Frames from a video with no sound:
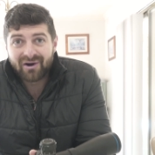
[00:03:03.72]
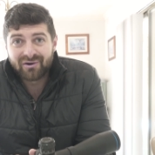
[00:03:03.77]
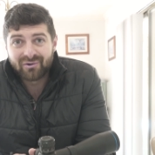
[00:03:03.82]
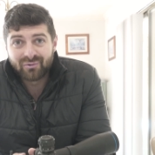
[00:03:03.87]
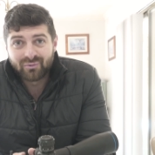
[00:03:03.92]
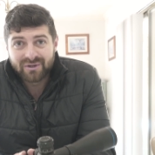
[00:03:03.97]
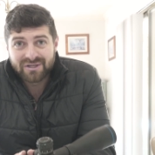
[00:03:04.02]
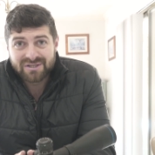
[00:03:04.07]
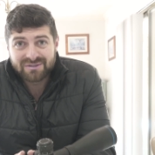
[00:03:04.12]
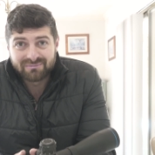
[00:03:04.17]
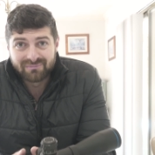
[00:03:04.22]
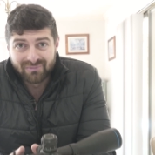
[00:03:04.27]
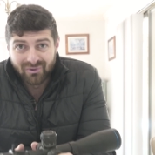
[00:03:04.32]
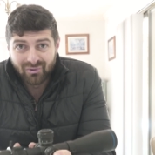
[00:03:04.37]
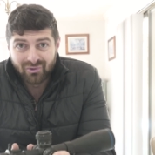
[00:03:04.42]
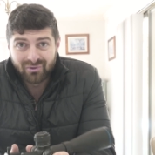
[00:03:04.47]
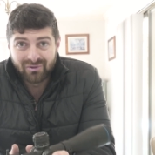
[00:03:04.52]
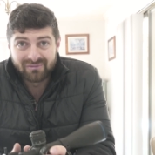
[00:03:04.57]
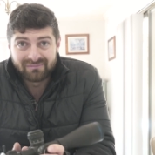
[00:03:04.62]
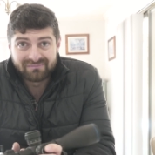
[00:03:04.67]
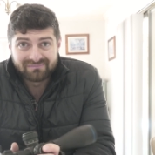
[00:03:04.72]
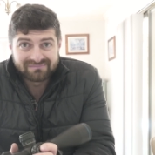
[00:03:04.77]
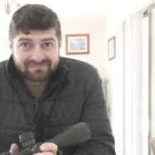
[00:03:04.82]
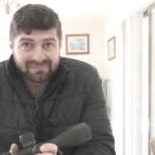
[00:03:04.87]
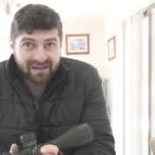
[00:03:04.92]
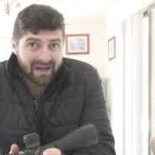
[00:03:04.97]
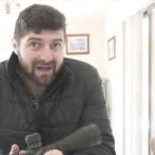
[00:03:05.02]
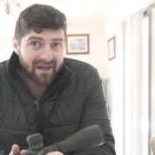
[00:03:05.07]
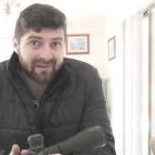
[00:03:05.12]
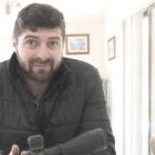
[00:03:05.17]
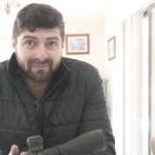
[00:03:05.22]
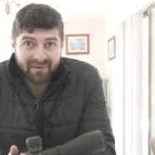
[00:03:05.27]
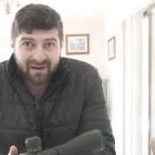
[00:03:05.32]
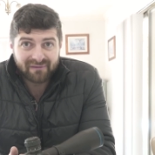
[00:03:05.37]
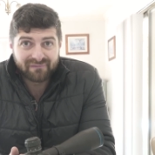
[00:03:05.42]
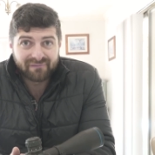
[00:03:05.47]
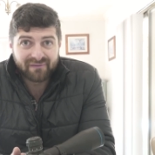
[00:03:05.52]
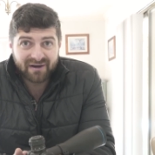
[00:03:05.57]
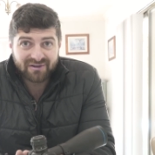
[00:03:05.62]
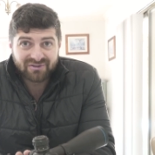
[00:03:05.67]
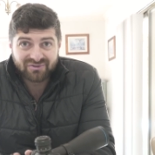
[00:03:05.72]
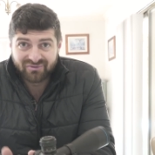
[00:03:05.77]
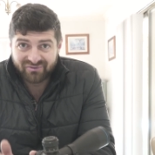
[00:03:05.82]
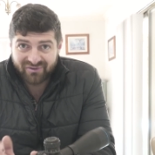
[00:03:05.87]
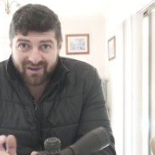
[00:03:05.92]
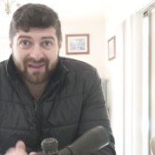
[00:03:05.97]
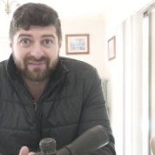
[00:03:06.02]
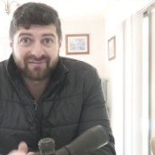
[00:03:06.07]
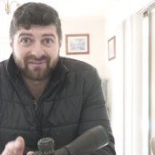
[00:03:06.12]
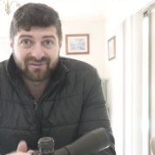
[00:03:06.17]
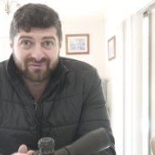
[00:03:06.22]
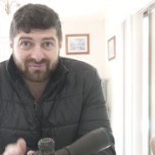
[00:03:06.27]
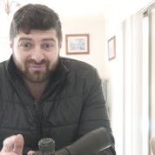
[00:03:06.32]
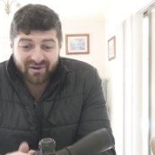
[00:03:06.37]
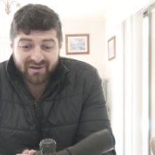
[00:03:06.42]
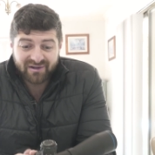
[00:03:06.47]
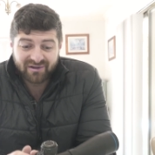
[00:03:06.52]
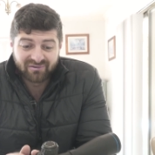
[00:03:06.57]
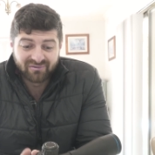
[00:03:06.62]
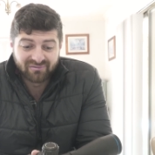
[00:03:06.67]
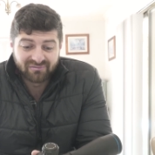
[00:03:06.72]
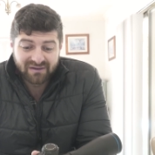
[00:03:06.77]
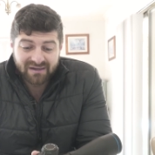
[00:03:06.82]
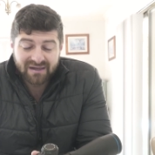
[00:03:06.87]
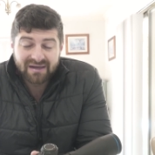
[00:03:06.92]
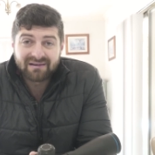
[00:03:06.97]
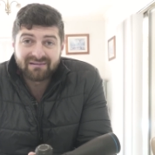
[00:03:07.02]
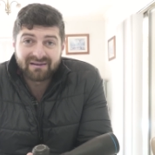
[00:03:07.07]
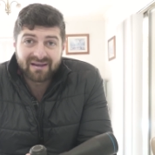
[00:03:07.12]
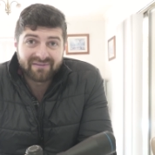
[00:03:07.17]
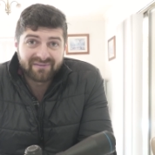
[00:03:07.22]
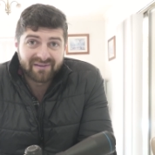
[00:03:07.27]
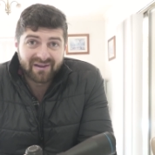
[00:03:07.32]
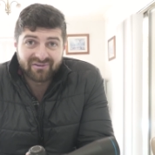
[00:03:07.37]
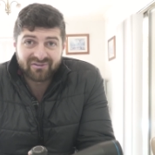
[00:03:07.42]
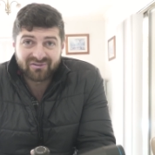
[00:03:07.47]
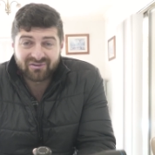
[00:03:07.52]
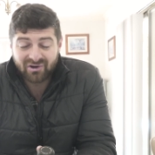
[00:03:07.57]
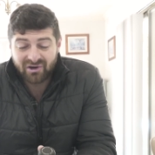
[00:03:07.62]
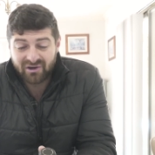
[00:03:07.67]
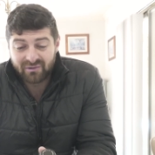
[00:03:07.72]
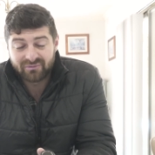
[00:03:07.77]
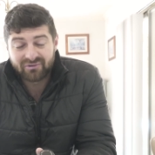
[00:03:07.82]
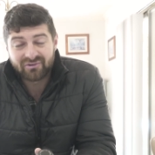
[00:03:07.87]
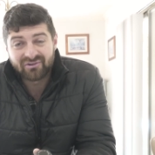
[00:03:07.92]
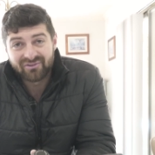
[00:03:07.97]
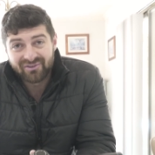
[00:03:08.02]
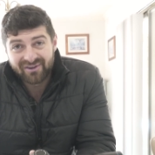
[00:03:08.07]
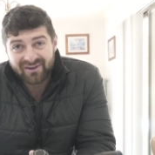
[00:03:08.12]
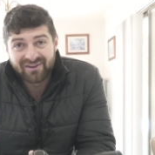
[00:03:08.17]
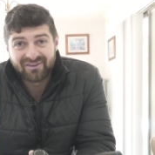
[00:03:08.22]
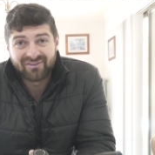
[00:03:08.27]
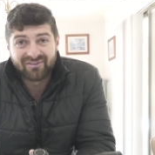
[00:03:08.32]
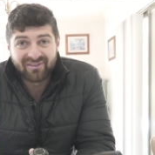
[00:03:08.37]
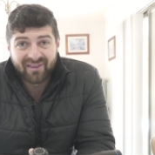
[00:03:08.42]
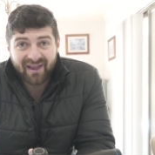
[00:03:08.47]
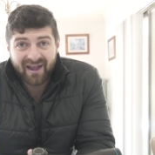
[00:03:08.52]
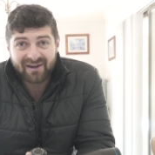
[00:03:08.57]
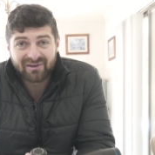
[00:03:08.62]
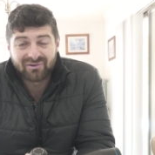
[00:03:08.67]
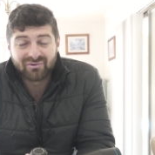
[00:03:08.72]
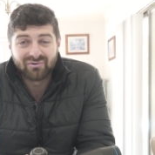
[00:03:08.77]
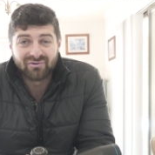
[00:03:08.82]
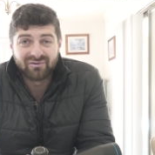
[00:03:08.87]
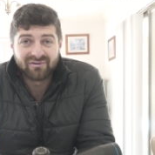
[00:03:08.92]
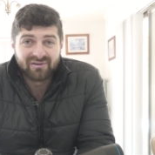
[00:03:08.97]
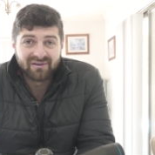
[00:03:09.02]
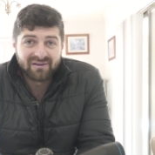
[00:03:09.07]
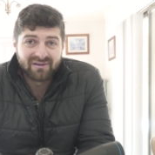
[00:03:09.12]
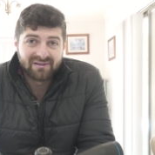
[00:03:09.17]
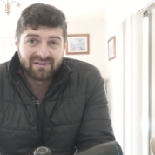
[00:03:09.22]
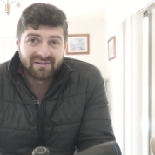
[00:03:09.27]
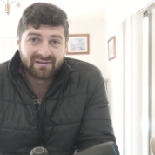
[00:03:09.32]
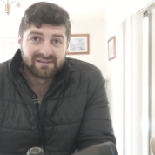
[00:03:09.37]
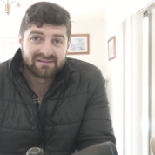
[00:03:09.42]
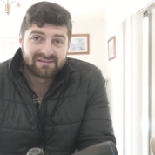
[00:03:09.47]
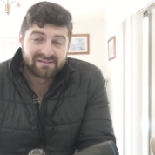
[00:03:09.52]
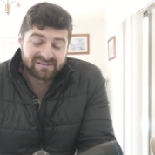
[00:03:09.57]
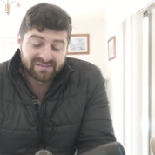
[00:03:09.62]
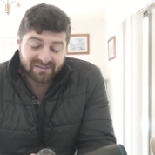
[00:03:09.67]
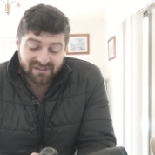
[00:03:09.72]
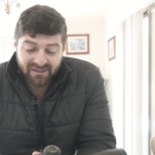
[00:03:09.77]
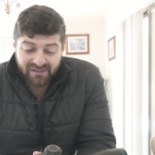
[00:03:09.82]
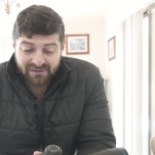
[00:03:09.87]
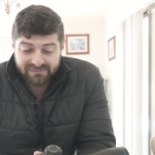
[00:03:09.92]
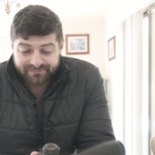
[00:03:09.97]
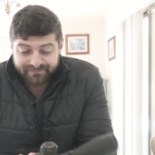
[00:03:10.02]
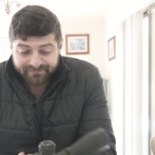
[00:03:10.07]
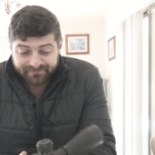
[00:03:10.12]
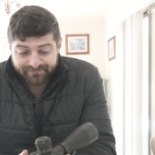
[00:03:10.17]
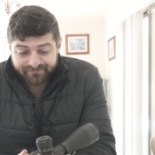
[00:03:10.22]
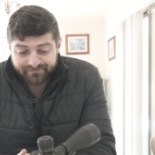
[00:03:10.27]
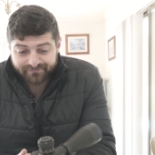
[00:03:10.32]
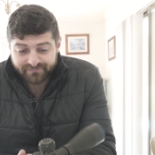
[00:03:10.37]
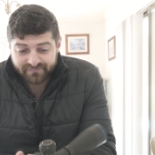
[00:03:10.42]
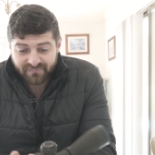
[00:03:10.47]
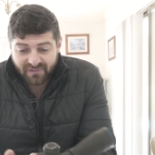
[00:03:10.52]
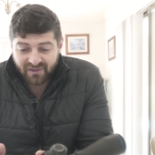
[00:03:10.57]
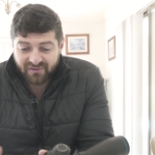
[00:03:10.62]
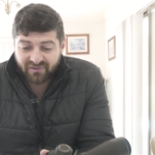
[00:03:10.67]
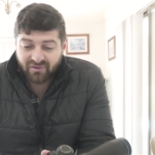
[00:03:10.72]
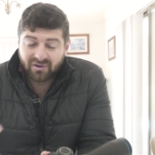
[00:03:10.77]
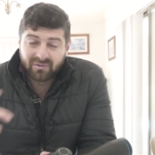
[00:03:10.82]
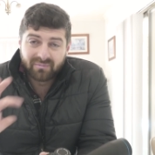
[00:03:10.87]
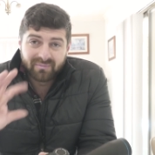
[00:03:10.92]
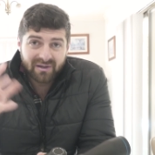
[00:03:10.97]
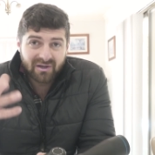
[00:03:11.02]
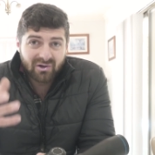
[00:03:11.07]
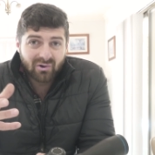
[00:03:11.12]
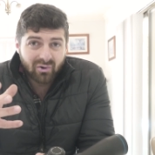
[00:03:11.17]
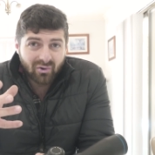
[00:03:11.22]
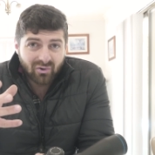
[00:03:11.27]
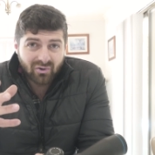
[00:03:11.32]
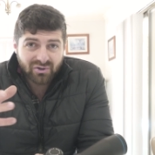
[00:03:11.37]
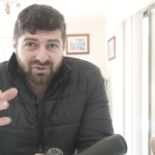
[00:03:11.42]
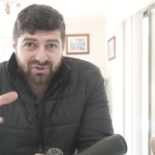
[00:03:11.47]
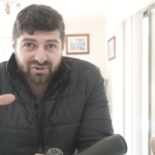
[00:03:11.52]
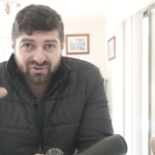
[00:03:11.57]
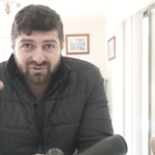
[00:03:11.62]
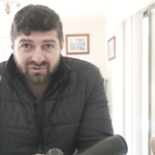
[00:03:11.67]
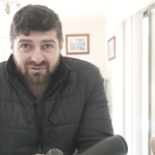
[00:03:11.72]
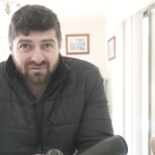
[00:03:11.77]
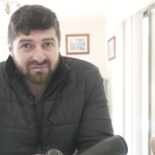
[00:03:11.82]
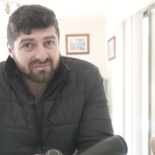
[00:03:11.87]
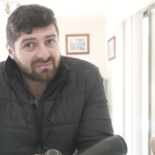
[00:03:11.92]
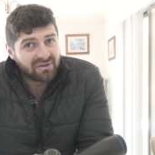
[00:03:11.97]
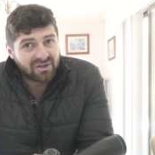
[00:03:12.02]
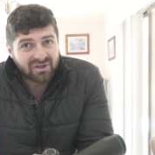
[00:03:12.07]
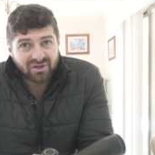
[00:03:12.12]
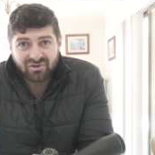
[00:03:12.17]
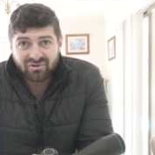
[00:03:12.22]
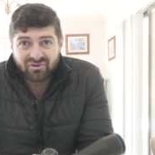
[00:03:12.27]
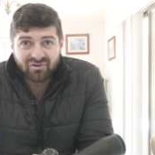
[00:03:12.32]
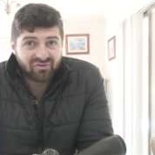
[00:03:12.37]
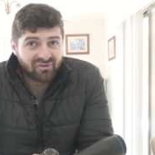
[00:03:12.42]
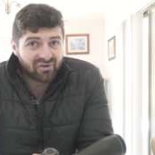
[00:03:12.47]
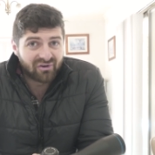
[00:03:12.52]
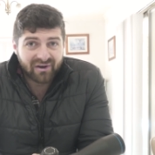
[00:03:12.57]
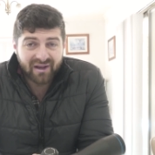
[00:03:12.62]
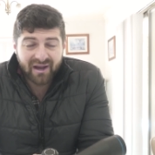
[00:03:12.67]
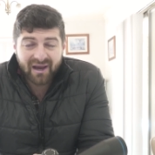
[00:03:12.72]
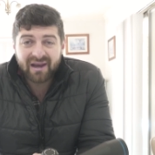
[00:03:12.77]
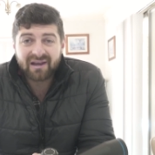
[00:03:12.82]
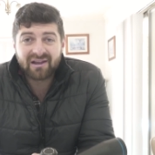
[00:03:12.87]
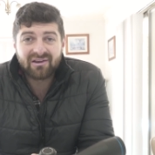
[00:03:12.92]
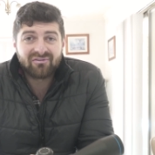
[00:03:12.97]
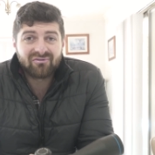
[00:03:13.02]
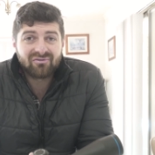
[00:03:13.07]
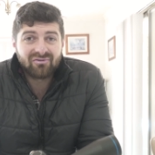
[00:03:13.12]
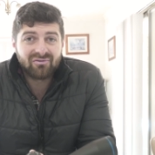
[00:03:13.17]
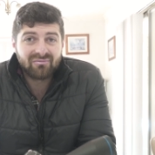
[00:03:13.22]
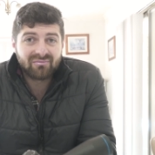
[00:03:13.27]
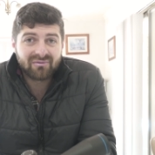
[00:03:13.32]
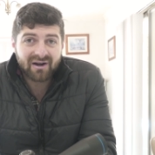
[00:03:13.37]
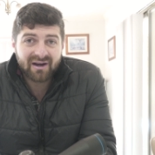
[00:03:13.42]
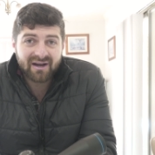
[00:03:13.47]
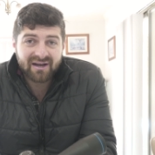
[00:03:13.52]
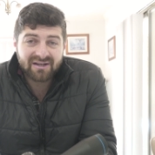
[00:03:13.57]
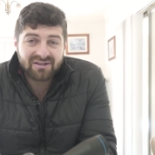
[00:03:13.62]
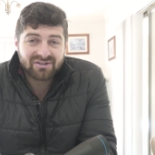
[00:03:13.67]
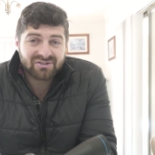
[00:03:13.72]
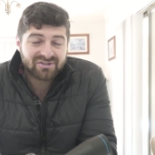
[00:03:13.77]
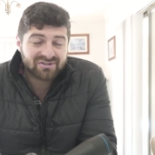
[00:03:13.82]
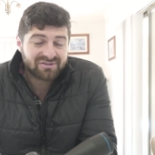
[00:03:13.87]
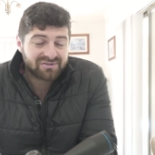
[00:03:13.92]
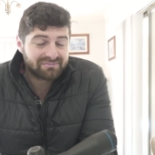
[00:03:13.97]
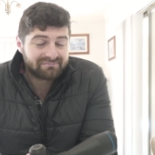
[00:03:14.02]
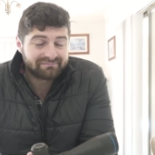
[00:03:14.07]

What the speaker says: of wish more other manufacturers had this reticle in their scopes because it is that good. So it's got a big horseshoe. You can use it on any zoom range.